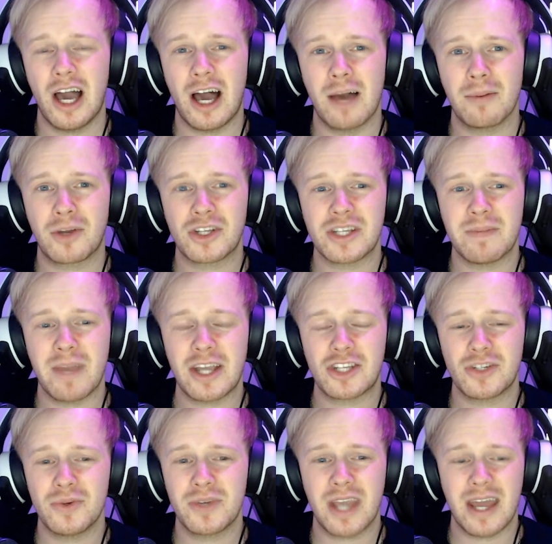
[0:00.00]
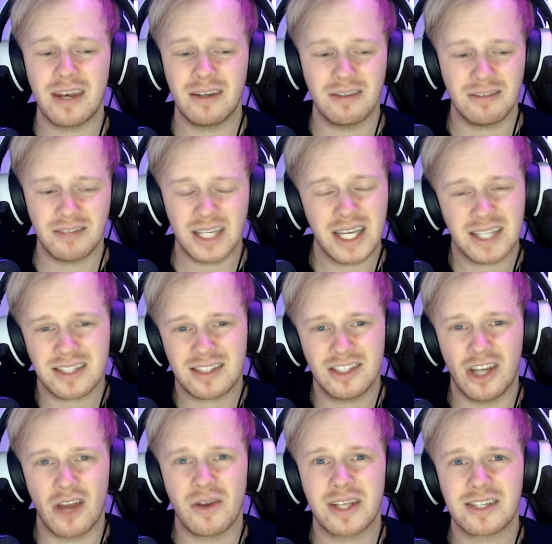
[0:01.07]
because it makes you, again,
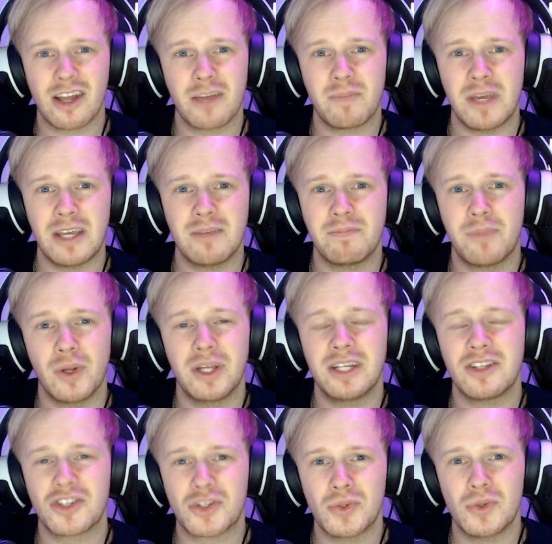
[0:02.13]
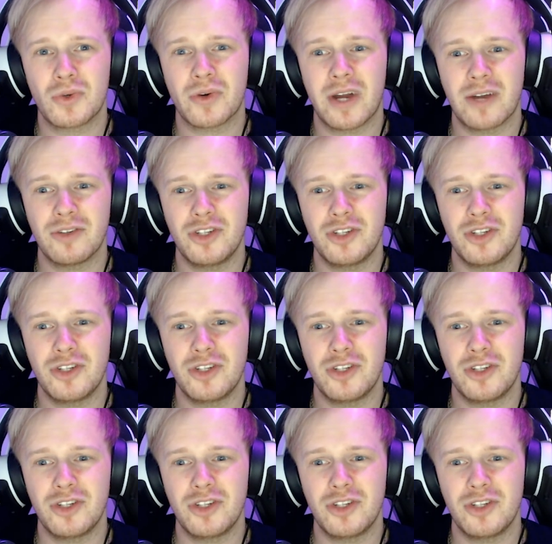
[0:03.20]
it's like being bullied in the school ground.